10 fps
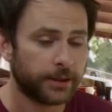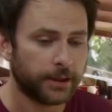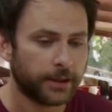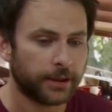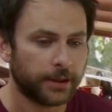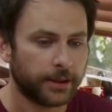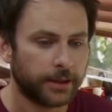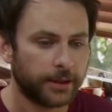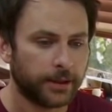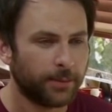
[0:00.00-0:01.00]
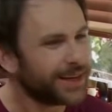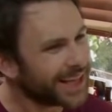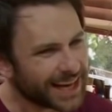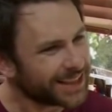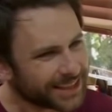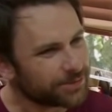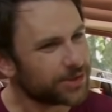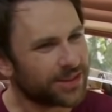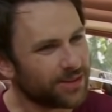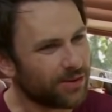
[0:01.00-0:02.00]
Yeah. But again, I think it was
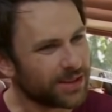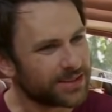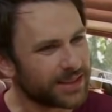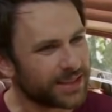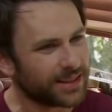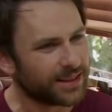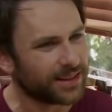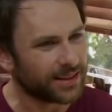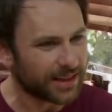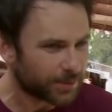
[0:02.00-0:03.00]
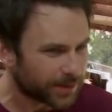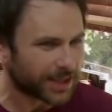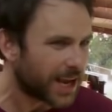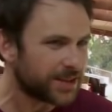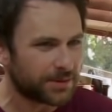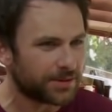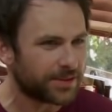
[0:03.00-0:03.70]
only because like that's what the guys would